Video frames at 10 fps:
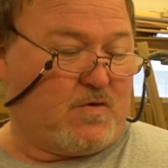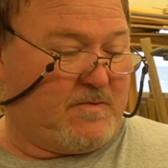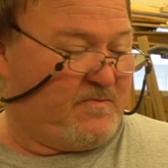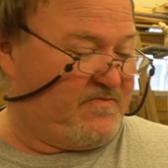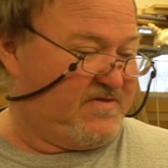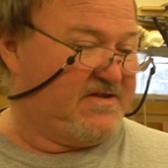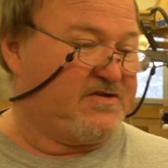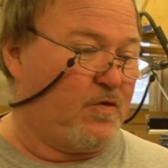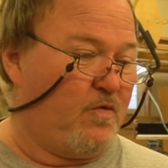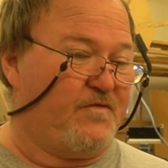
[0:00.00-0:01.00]
them the
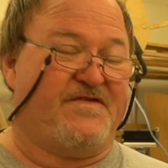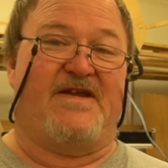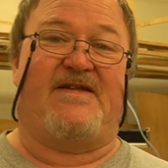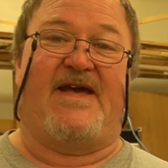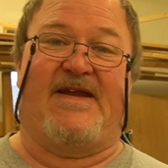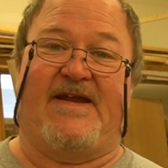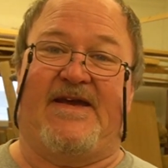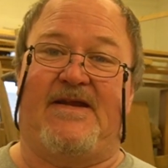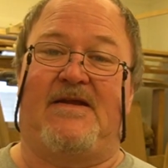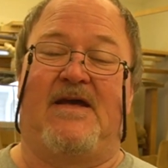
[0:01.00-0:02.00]
tools that they
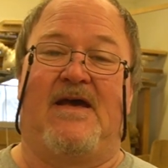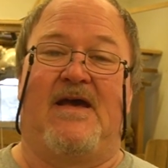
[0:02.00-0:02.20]
need,